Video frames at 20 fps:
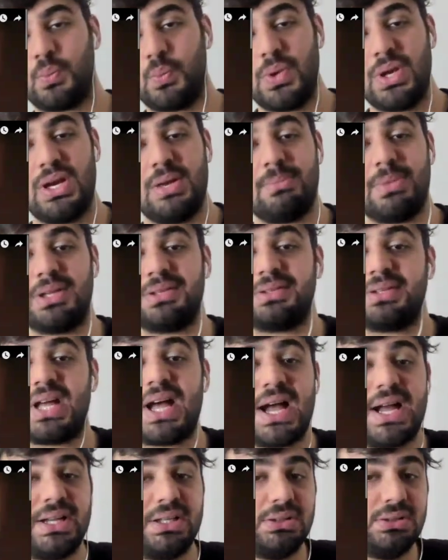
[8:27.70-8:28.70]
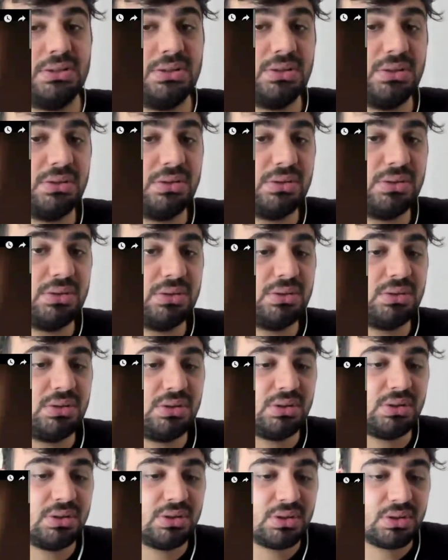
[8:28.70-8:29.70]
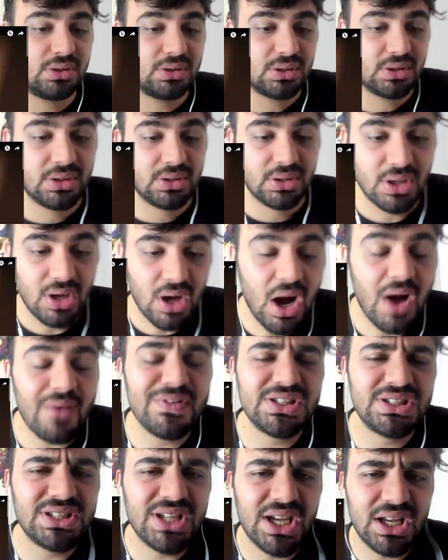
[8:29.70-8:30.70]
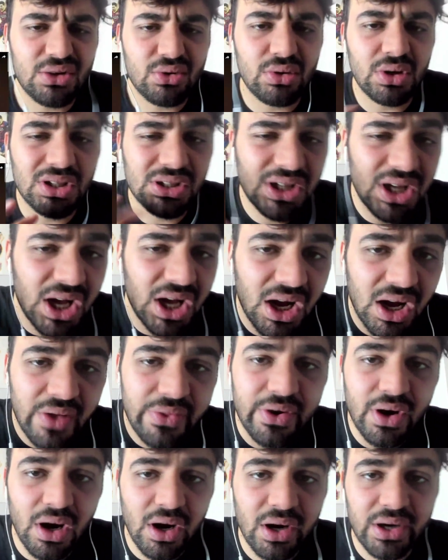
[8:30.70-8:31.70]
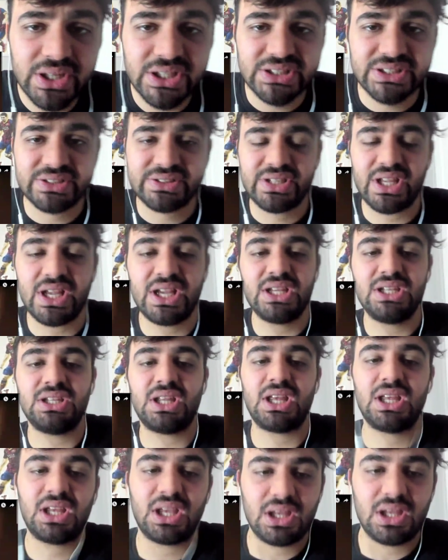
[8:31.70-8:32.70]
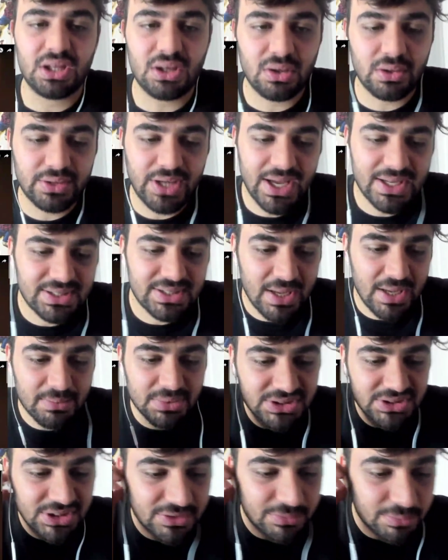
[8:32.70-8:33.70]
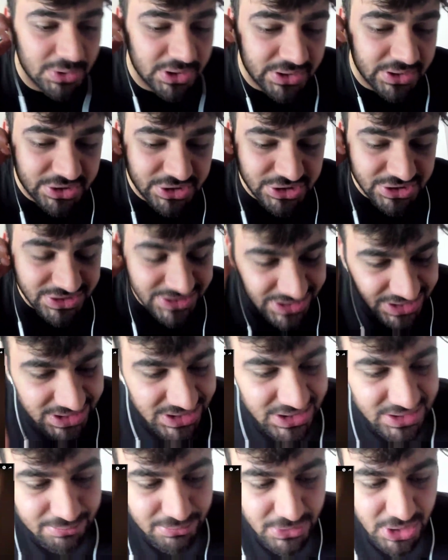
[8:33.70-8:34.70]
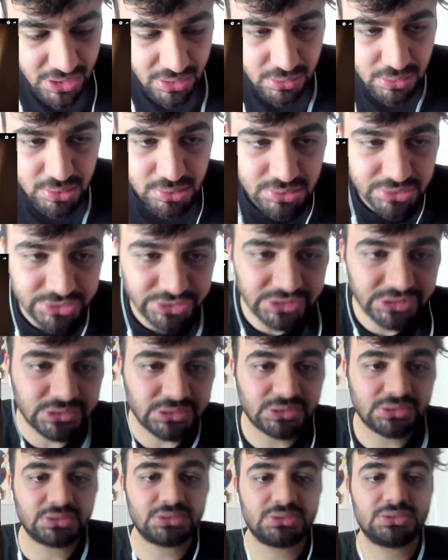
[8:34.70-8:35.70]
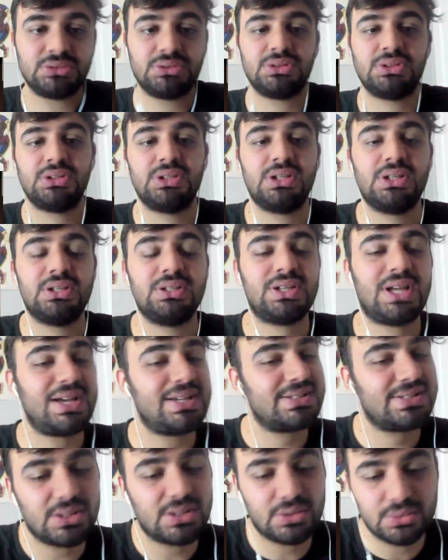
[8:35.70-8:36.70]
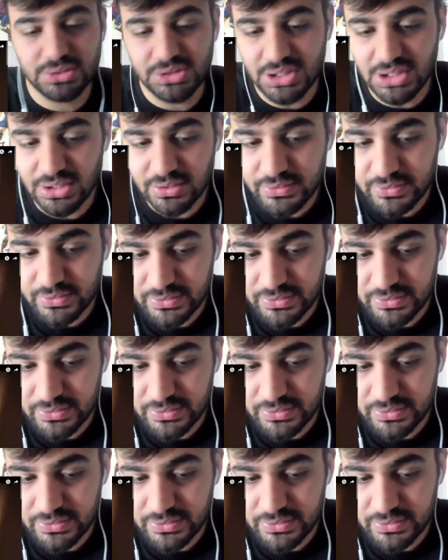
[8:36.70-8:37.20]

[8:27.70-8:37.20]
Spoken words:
with him a lot. Obviously, I know other artists did and all that type of stuff, but shit, bro. That's so tough.